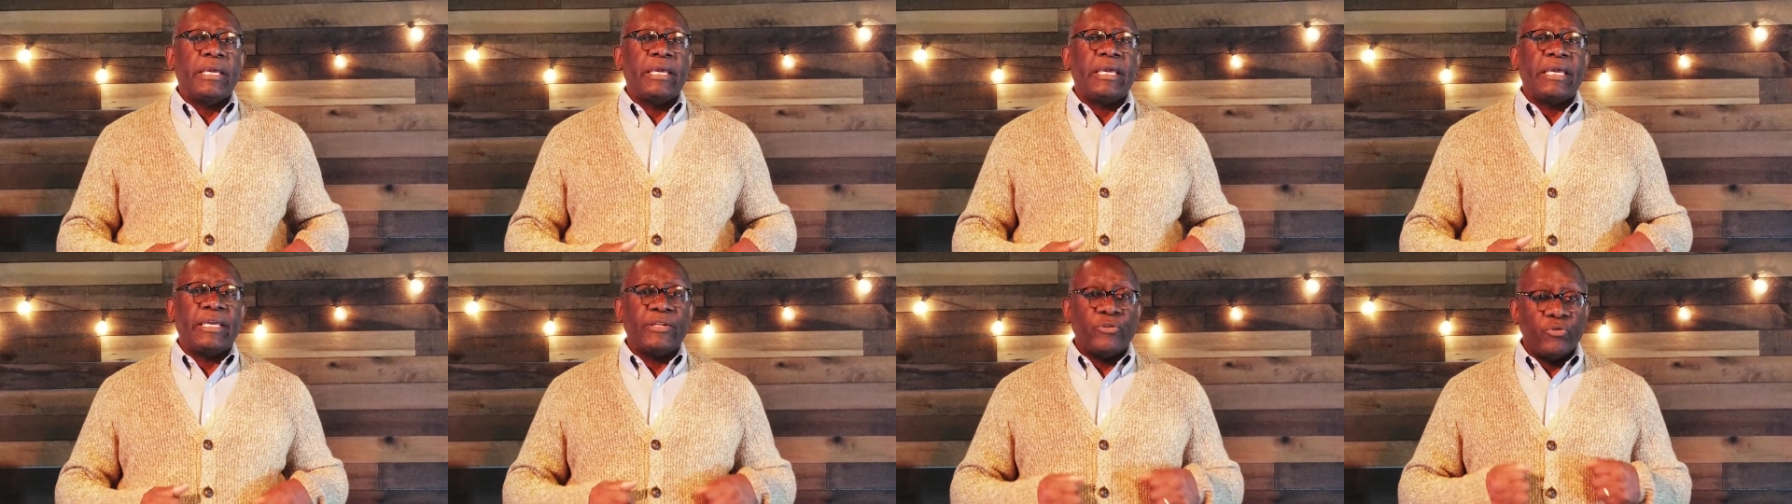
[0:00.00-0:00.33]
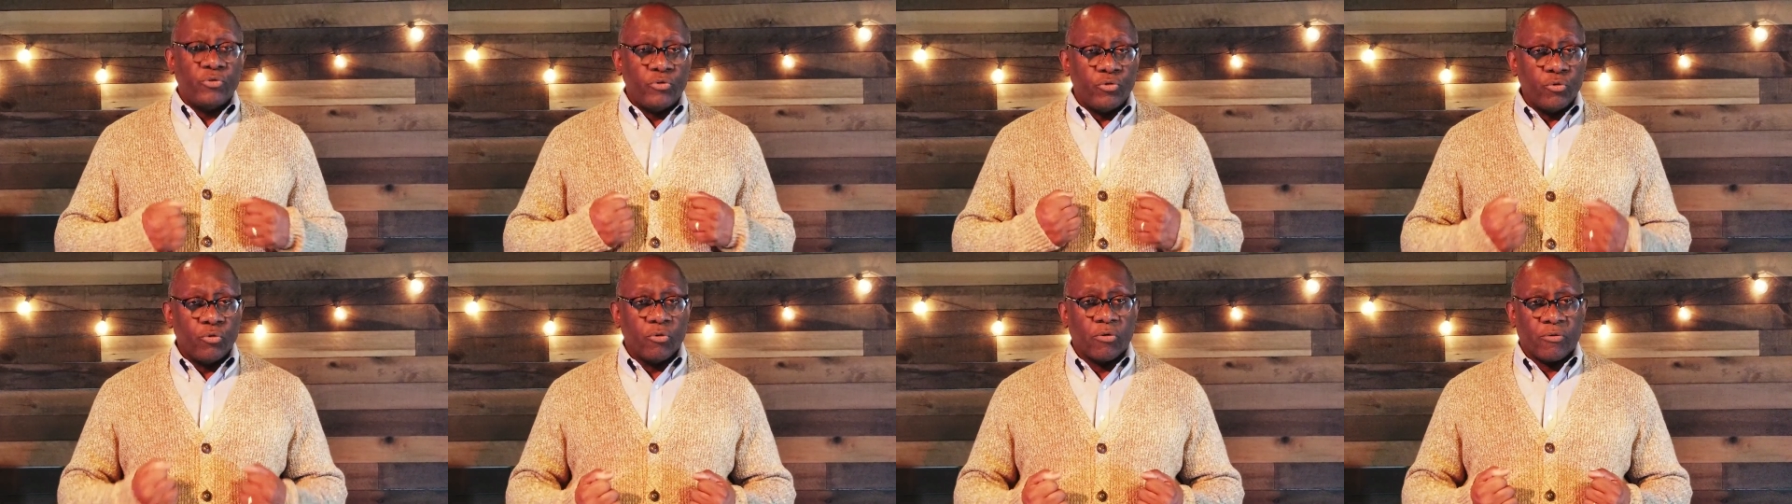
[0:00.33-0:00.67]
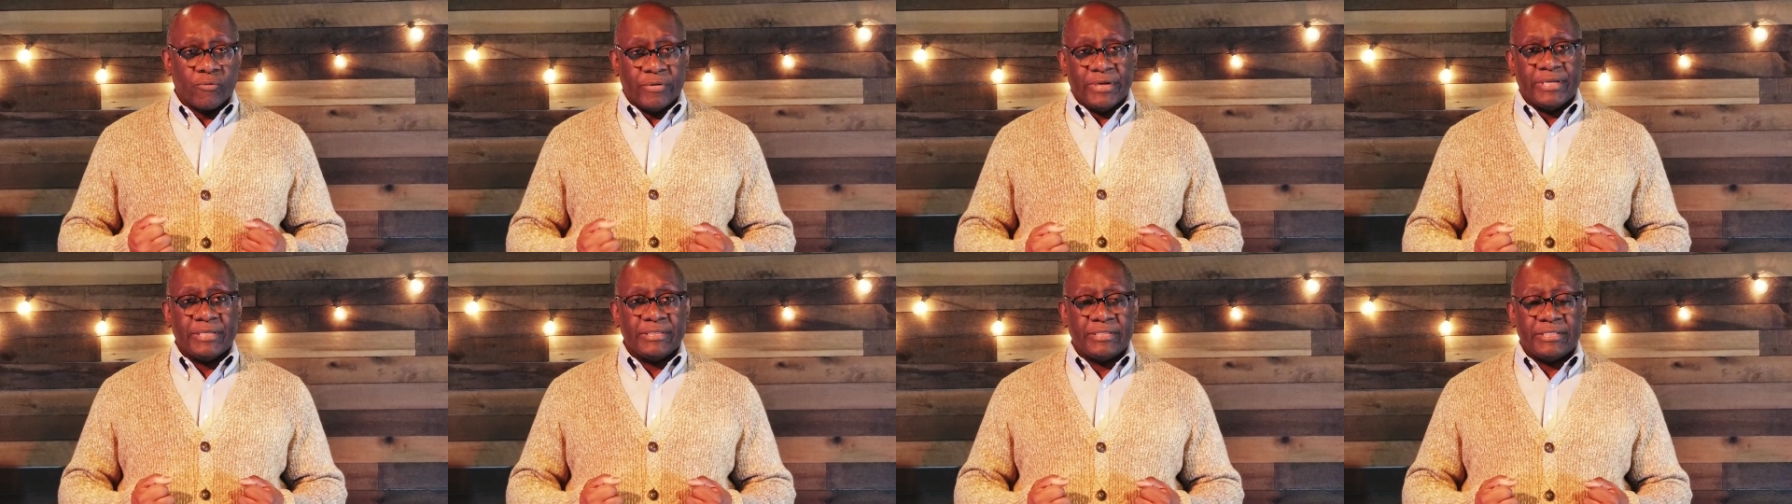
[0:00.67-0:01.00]

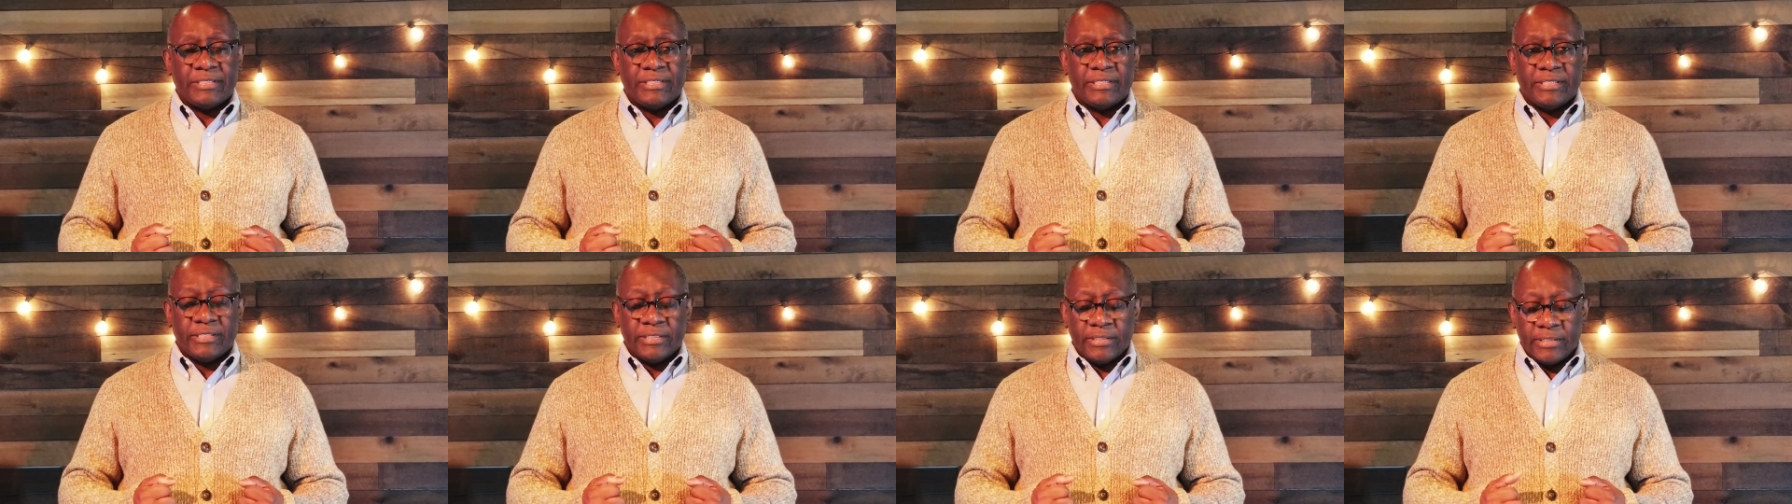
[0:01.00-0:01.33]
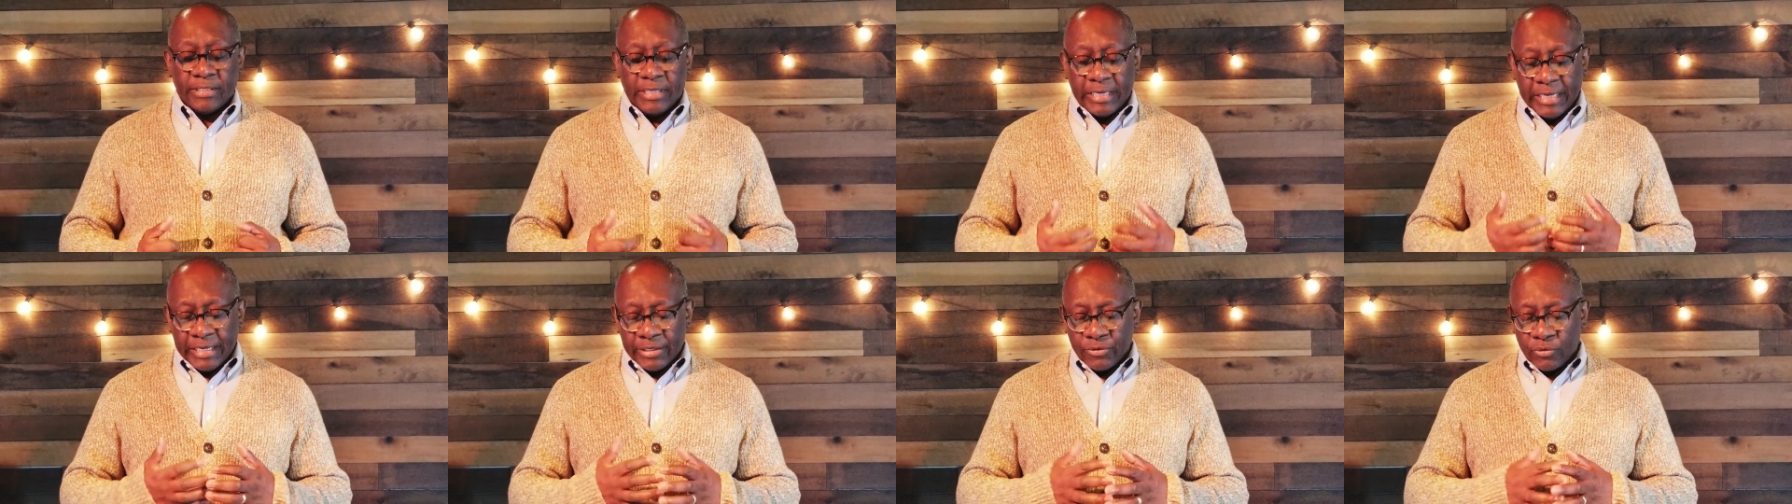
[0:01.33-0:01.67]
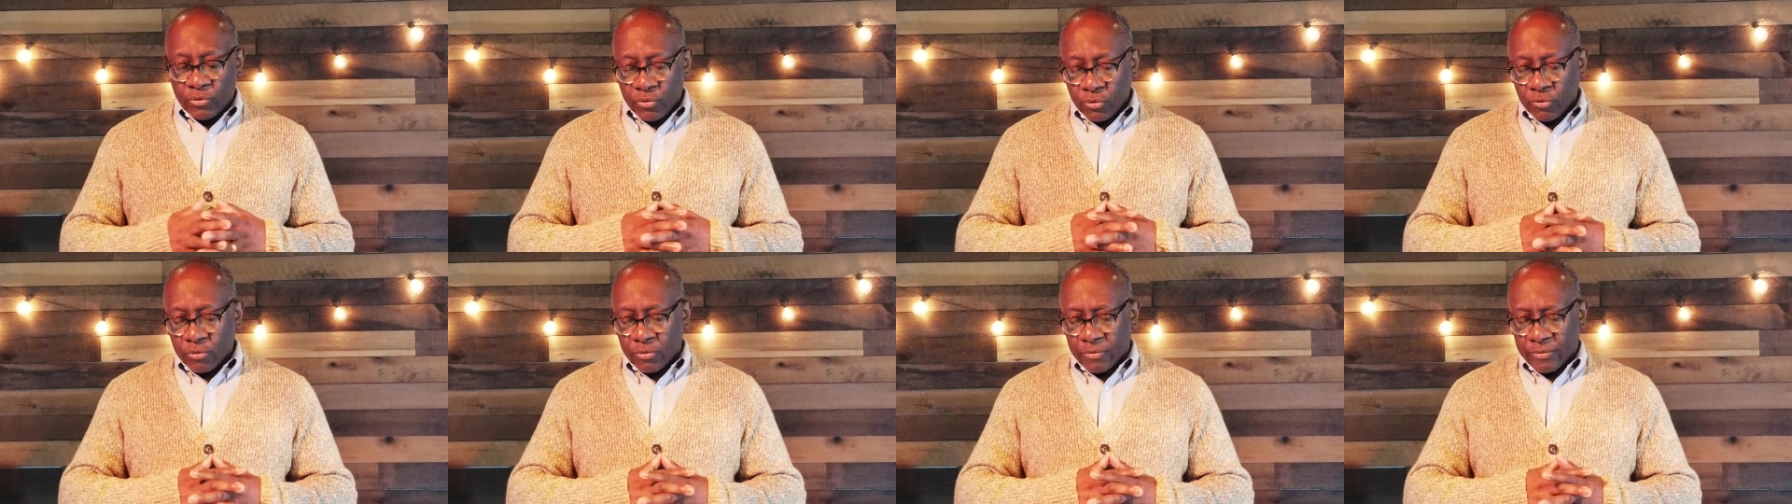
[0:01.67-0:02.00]
endurance.
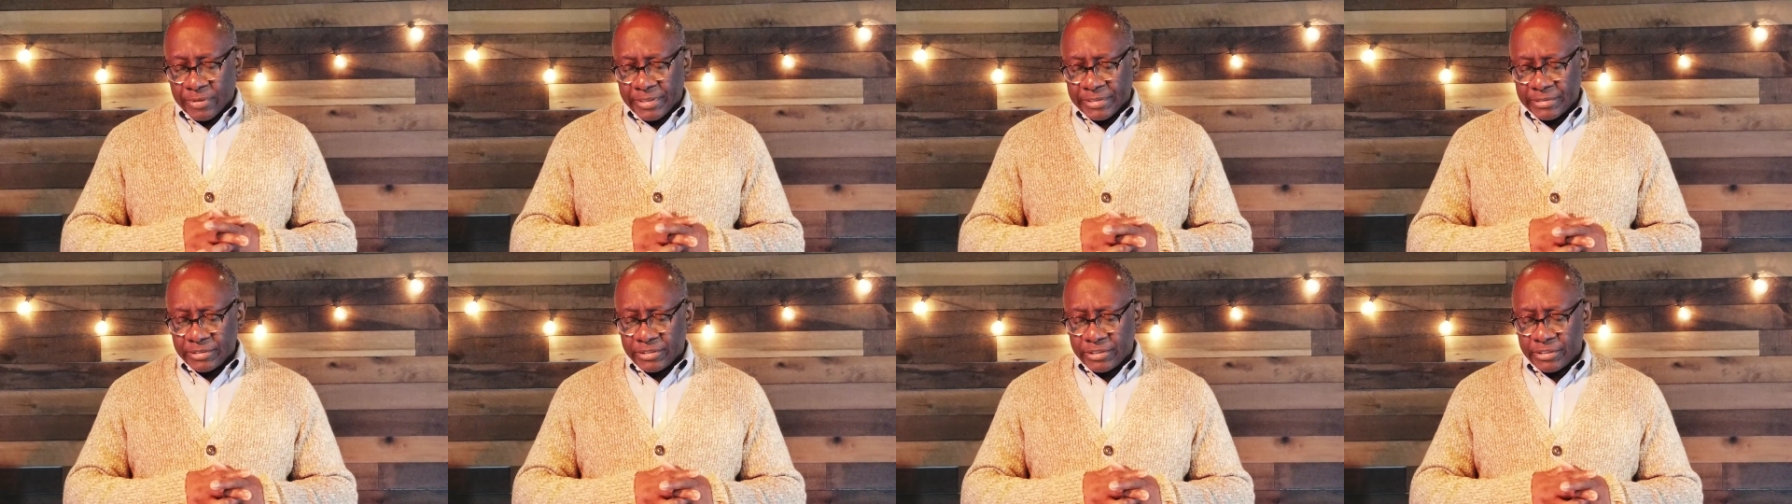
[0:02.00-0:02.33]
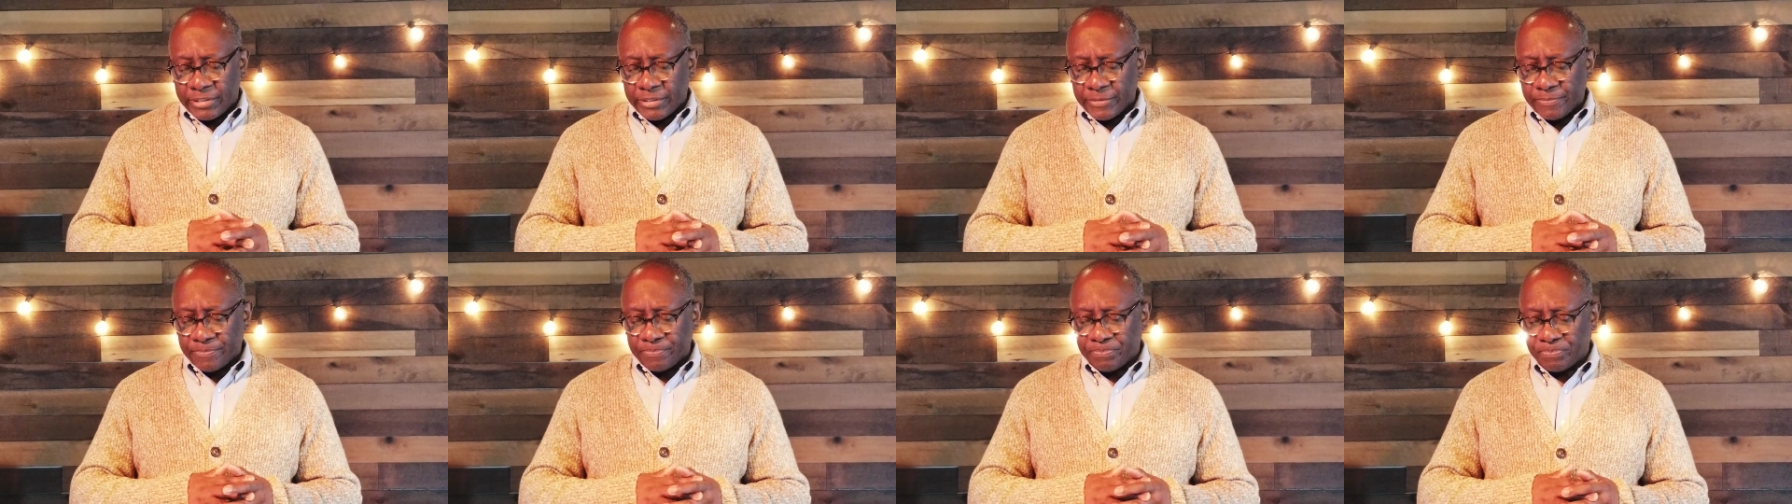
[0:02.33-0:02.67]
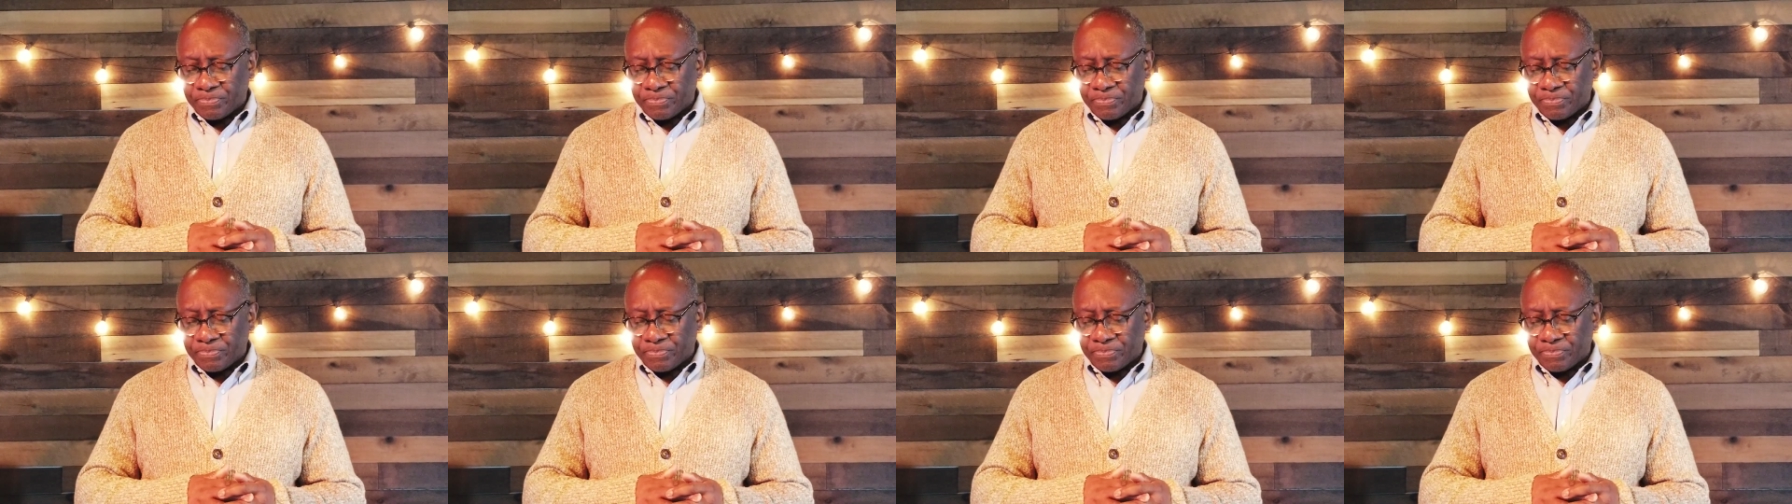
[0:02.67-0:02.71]
Endurance.